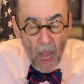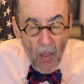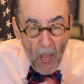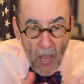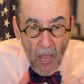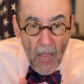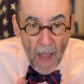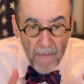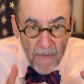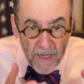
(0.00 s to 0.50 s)

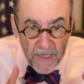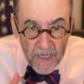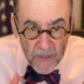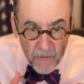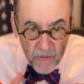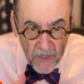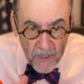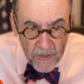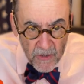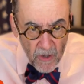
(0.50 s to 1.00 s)
i'm a
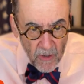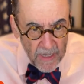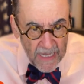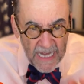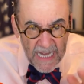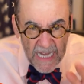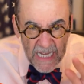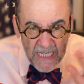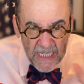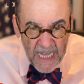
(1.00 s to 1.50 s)
district attorney
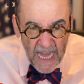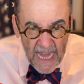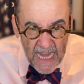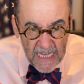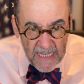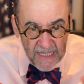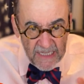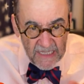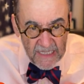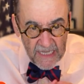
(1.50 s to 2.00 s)
take
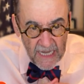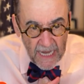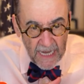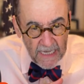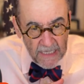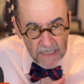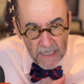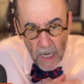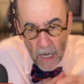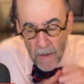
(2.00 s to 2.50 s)
this
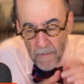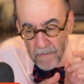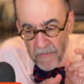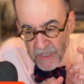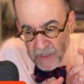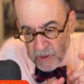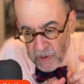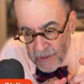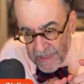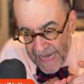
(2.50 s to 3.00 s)
case
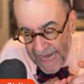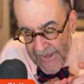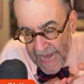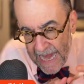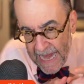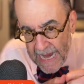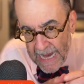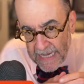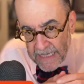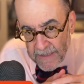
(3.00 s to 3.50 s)
but you
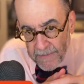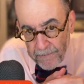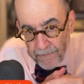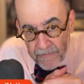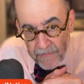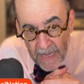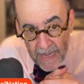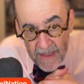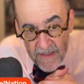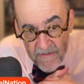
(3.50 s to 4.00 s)
can't.
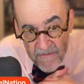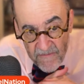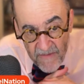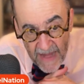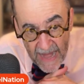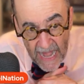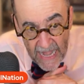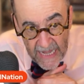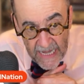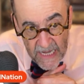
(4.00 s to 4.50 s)

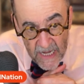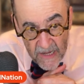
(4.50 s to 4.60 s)
Fani, you